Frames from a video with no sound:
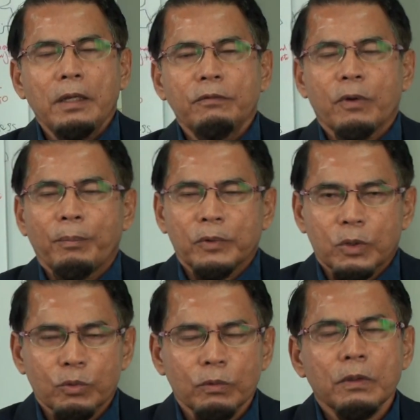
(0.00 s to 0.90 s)
from
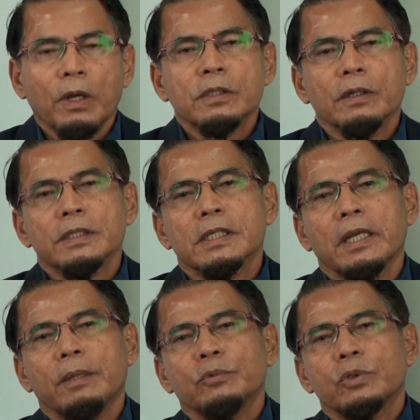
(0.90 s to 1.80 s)
Rasulullah sallallahu alaihi
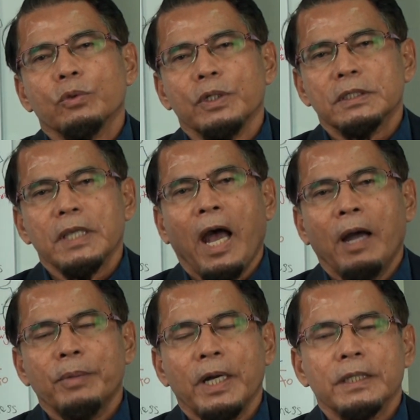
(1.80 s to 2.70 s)
wasallam to his
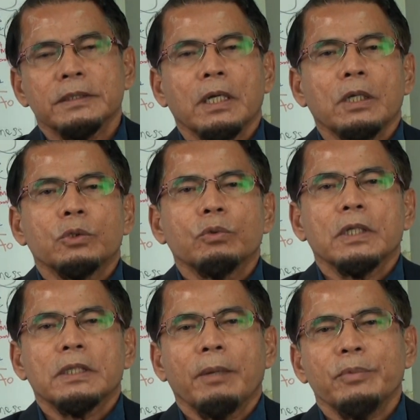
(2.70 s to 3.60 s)
sahabas, to
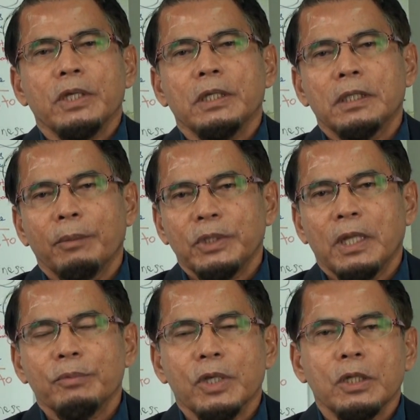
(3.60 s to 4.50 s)
the tabi'in, tabi
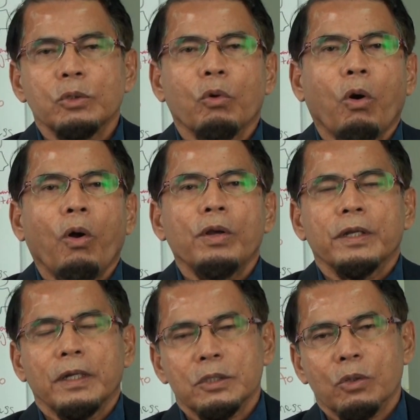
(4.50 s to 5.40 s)
tabi'in, to all the
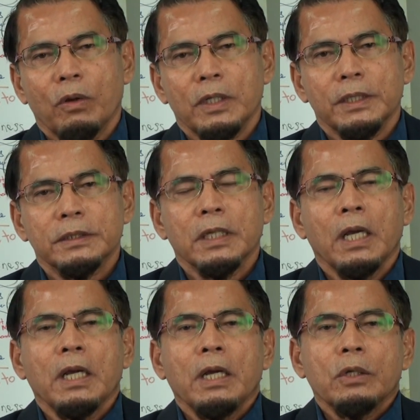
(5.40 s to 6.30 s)
great scholars,
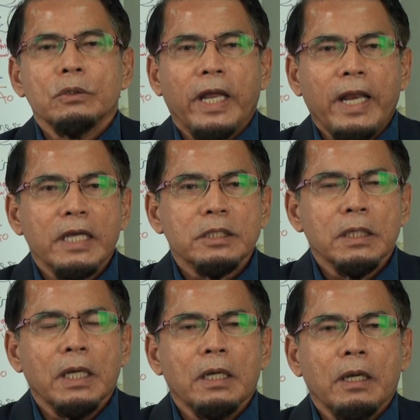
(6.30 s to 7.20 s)
that has
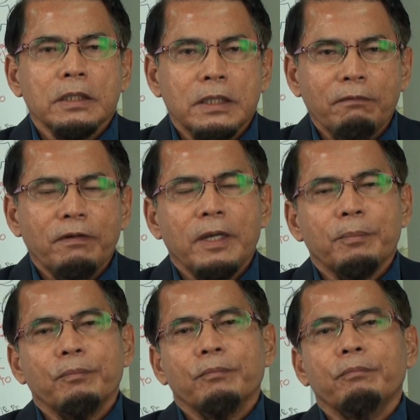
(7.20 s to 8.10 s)

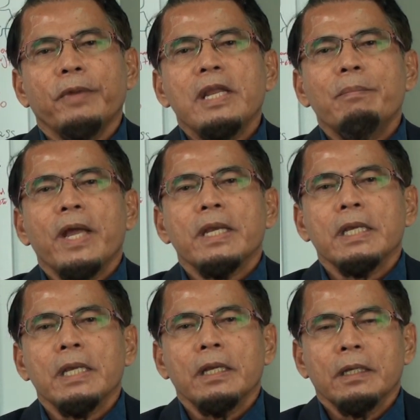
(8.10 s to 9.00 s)
developed
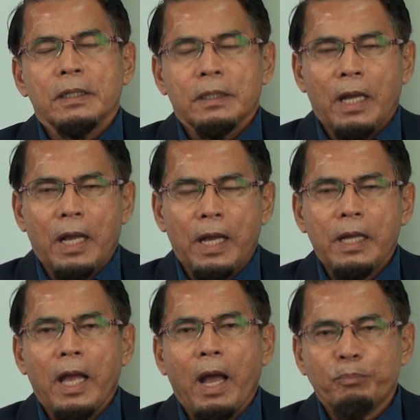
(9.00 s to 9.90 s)
many
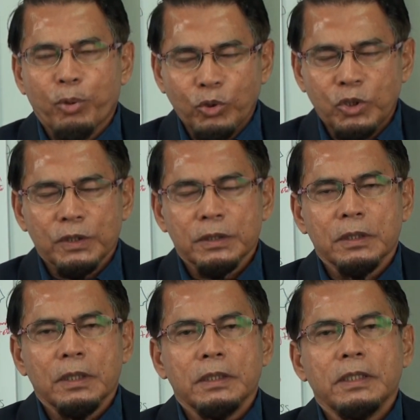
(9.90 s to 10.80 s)
approaches
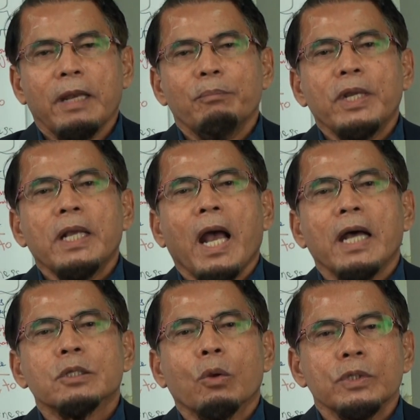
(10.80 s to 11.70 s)
that bring
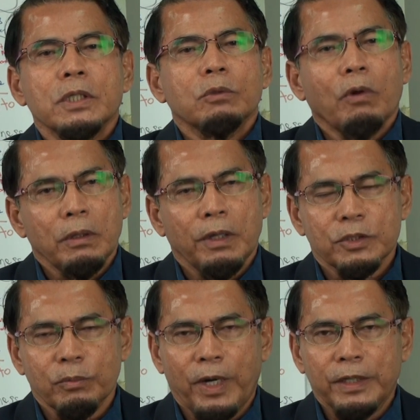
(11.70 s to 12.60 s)
us closer to Allah
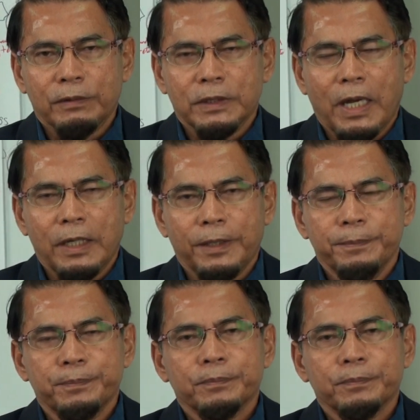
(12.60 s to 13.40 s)
subhanahu wa ta'ala.